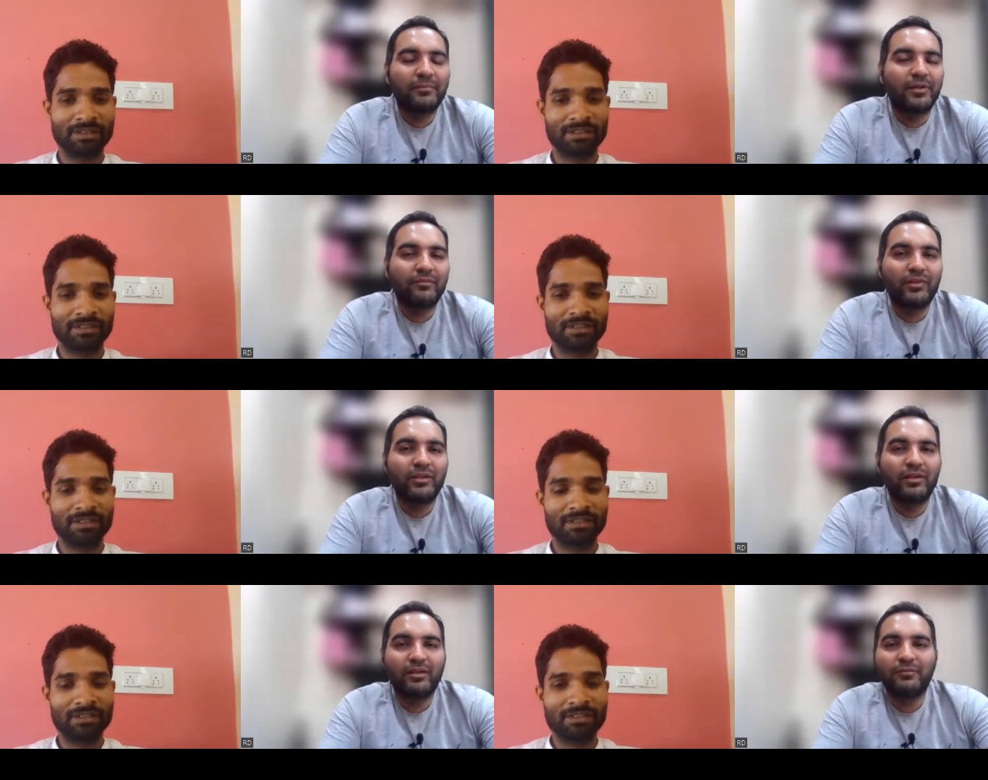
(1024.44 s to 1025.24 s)
Speaker 1: I am done
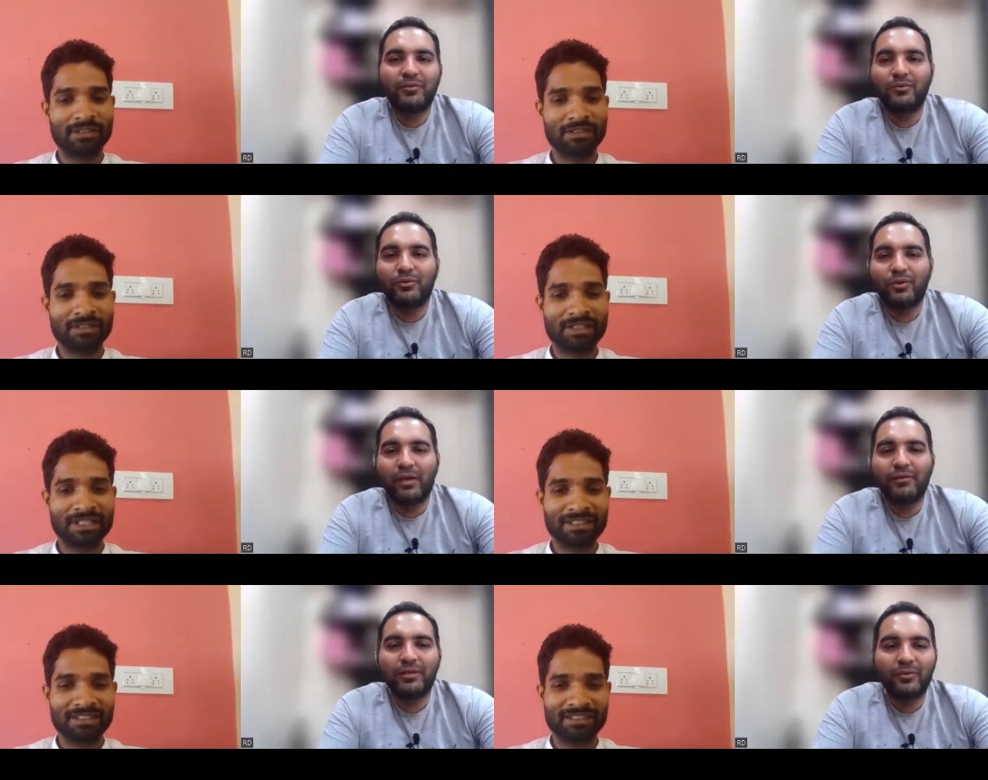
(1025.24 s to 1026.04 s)
with the interview. Do you
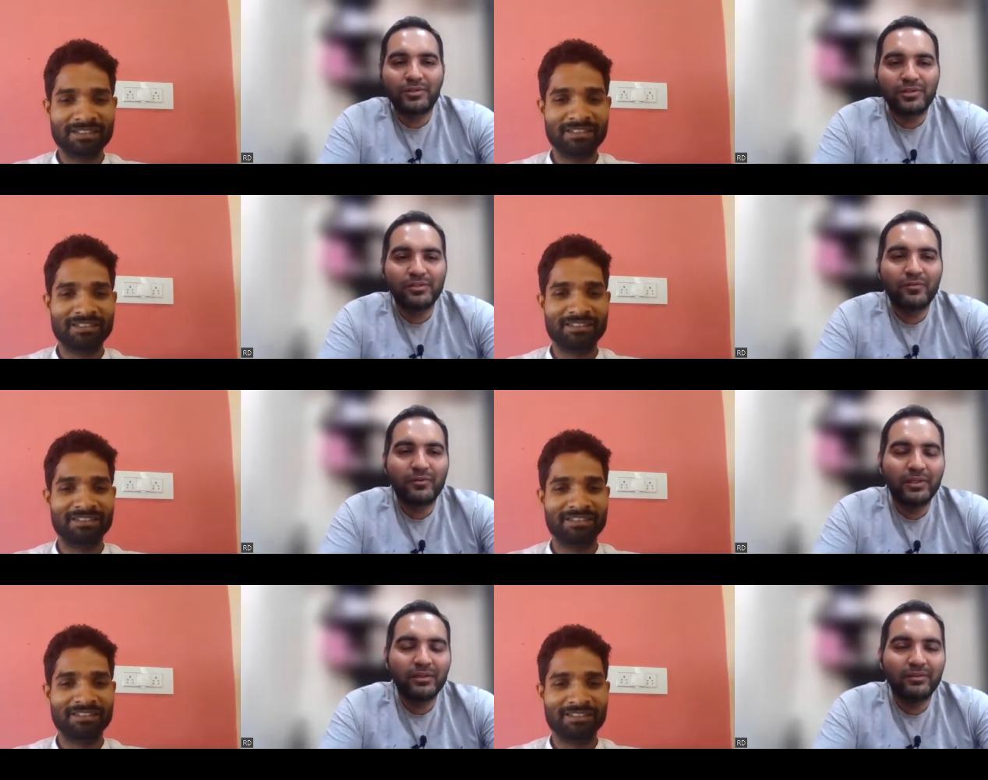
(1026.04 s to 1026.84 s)
have any questions
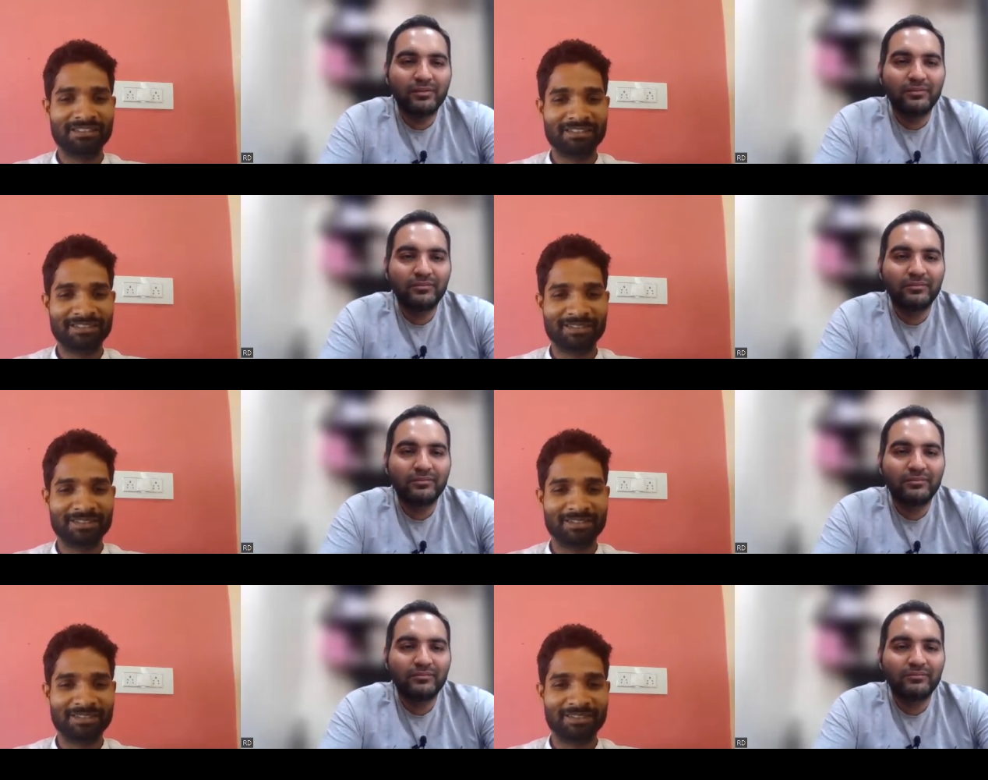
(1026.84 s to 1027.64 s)
for me?
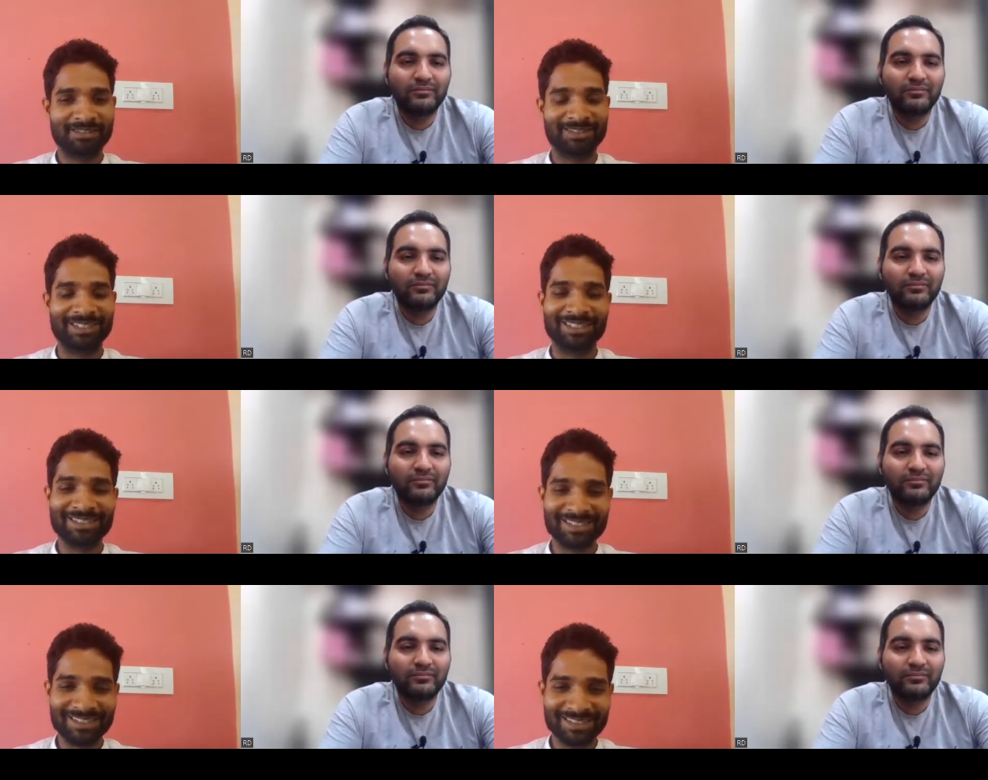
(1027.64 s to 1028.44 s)

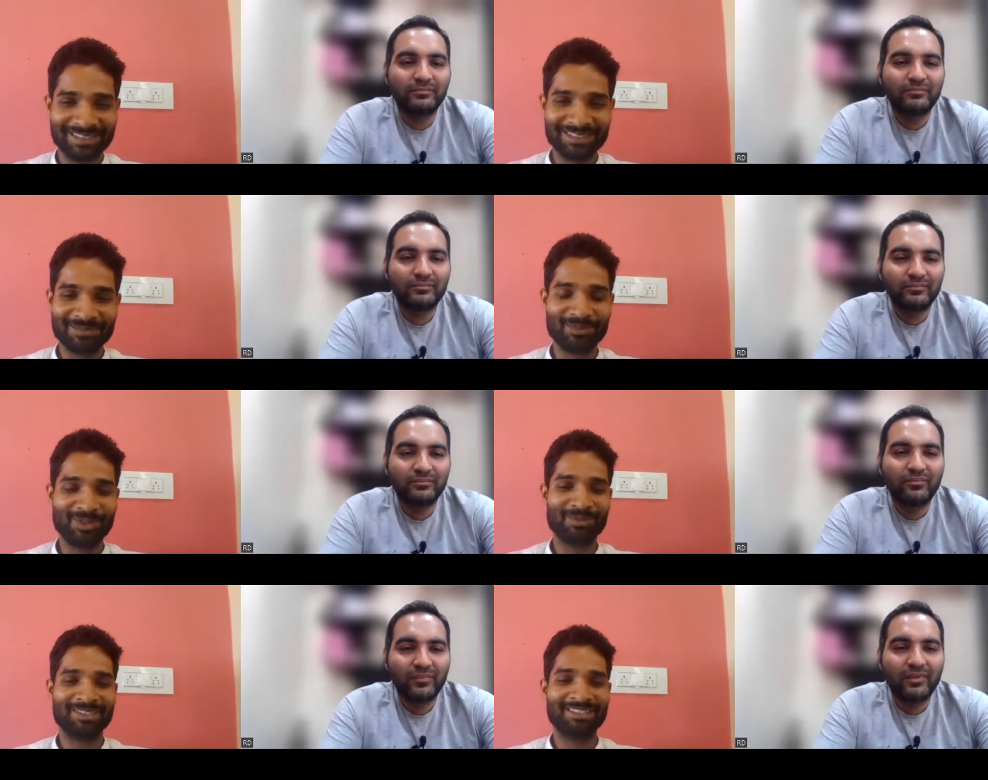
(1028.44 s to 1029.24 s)
Speaker 2: Any suggestion
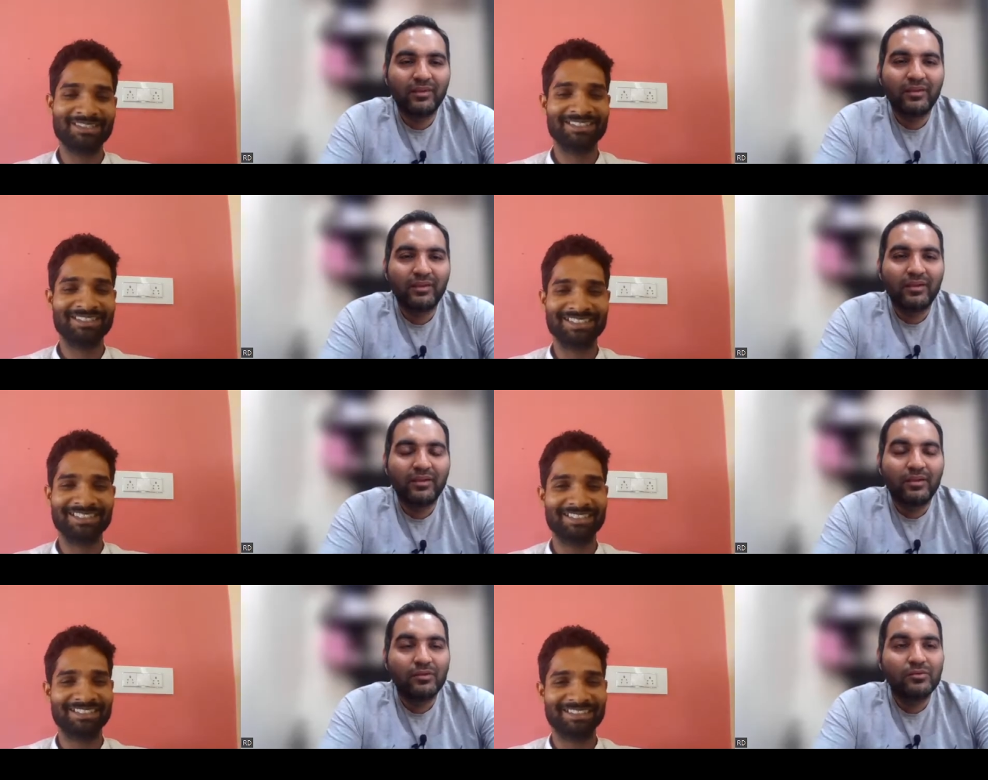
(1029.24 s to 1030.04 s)
for me, sir?
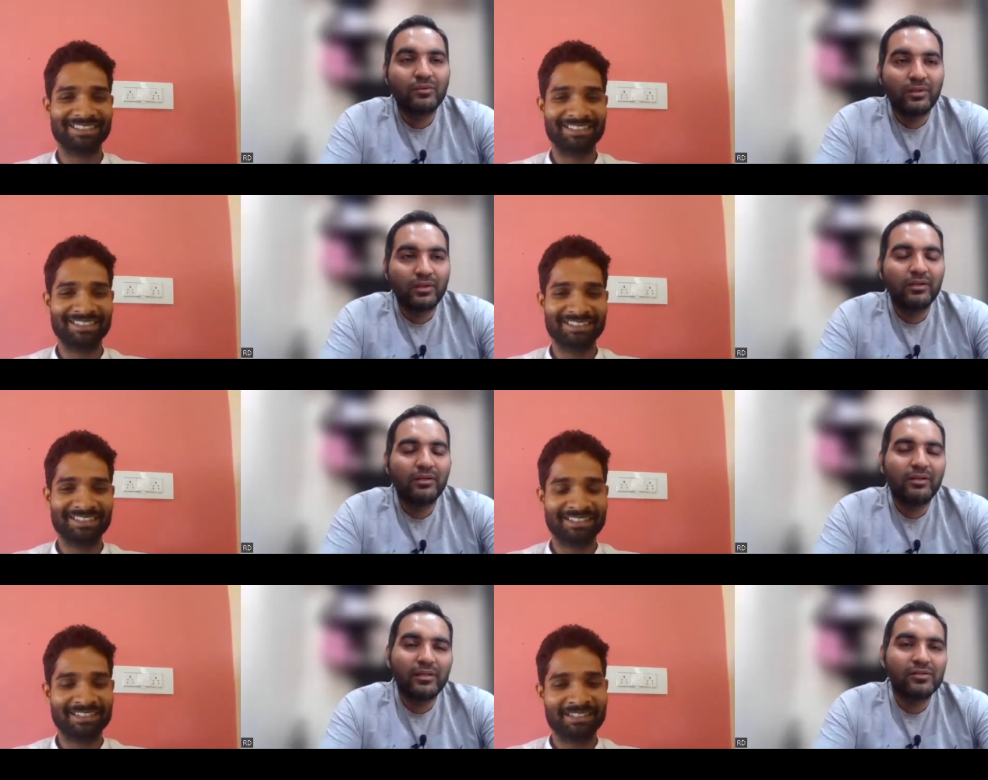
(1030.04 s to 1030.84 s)
Speaker 1: So
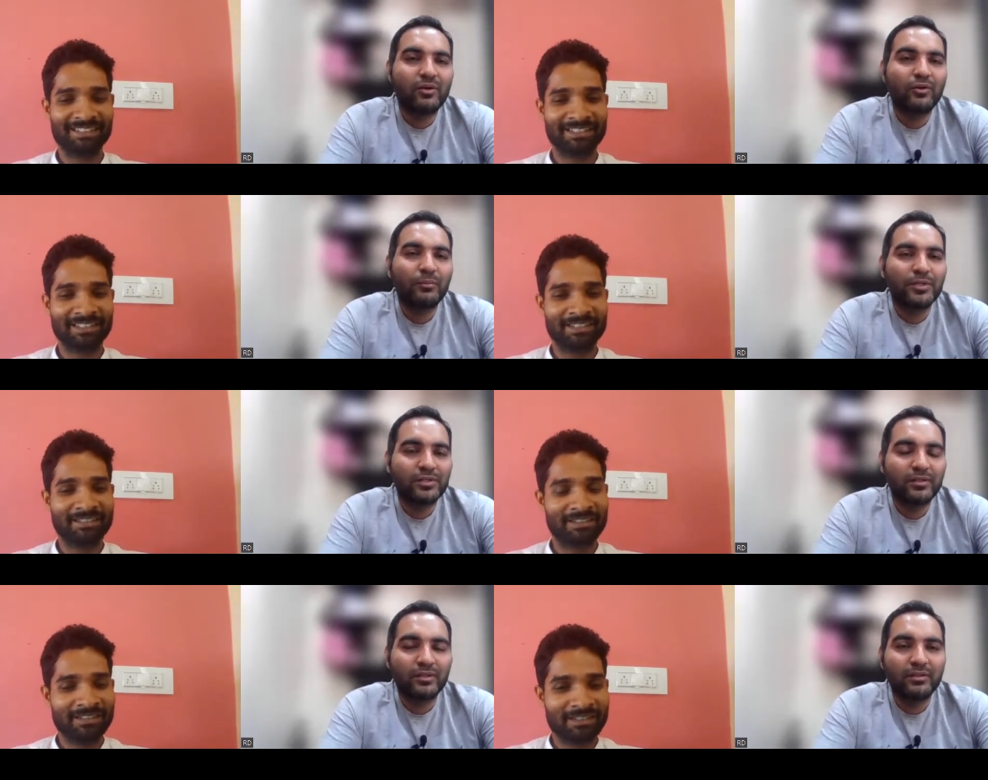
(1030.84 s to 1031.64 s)
learn test
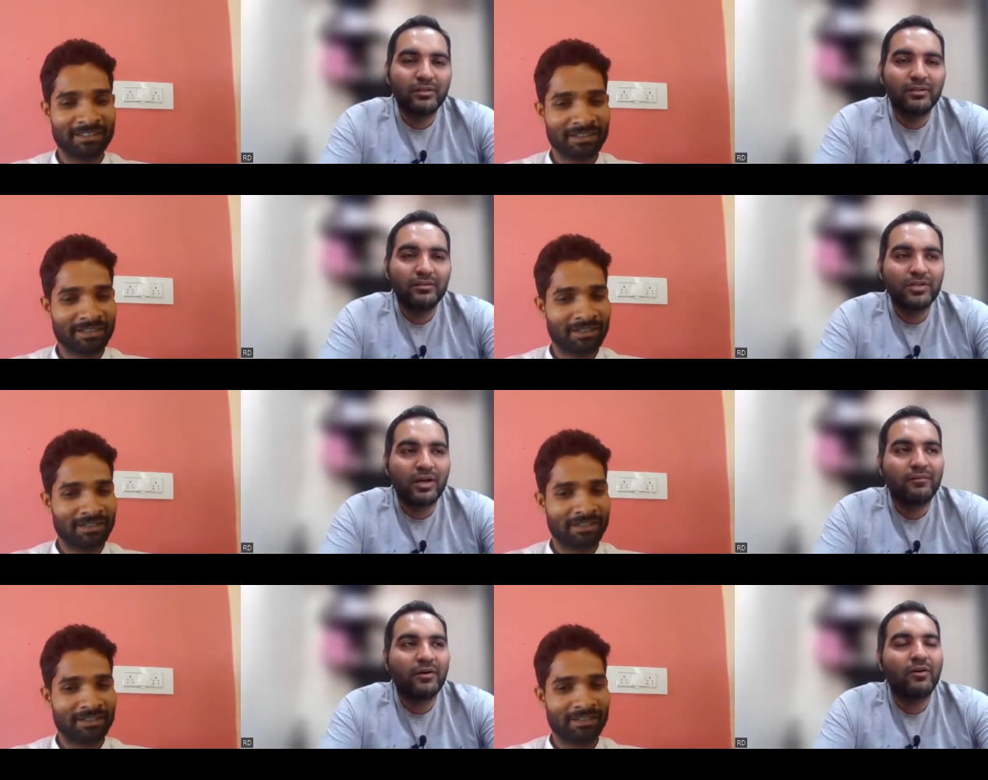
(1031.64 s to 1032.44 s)
automation, learn
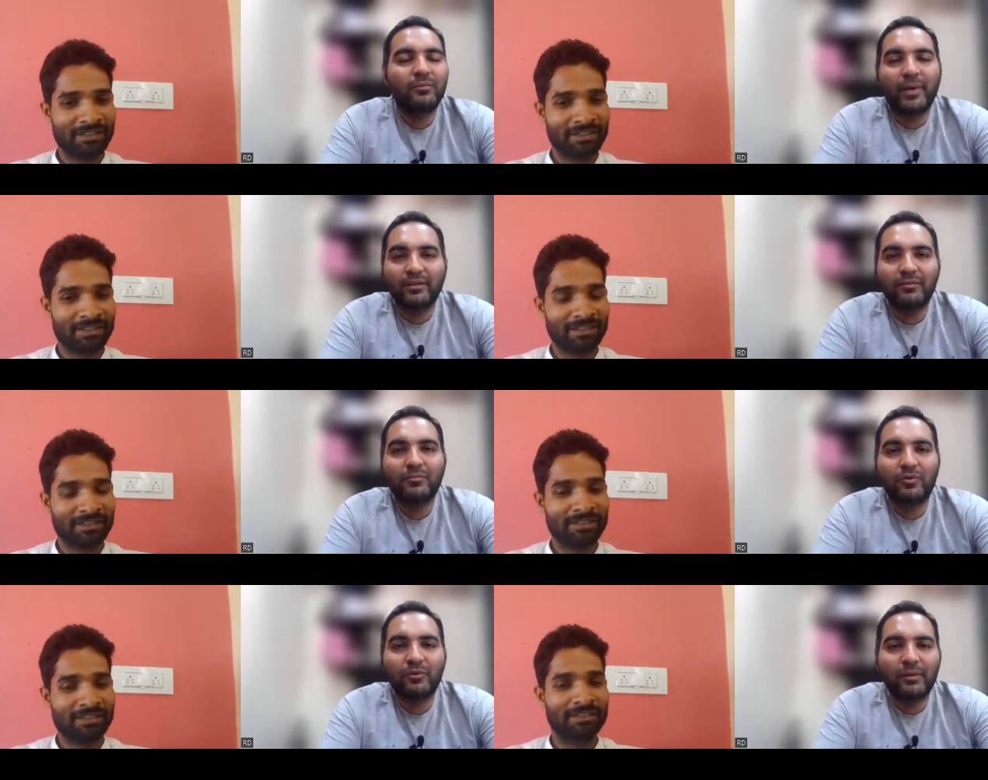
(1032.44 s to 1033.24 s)
Java or
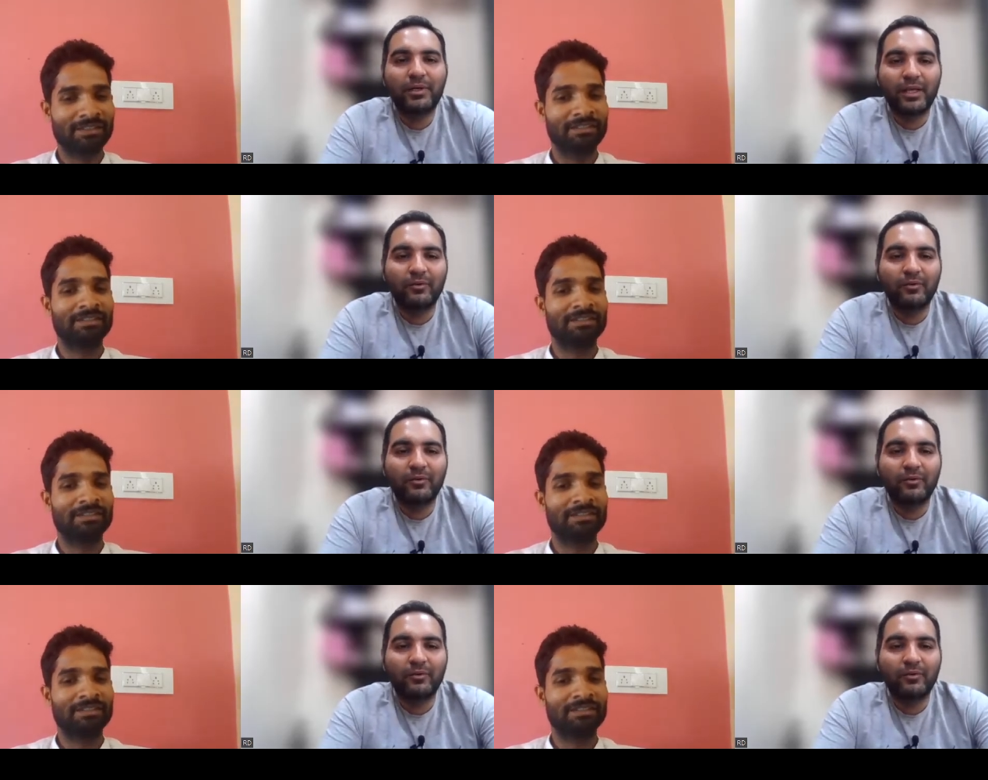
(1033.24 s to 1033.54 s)
Python programming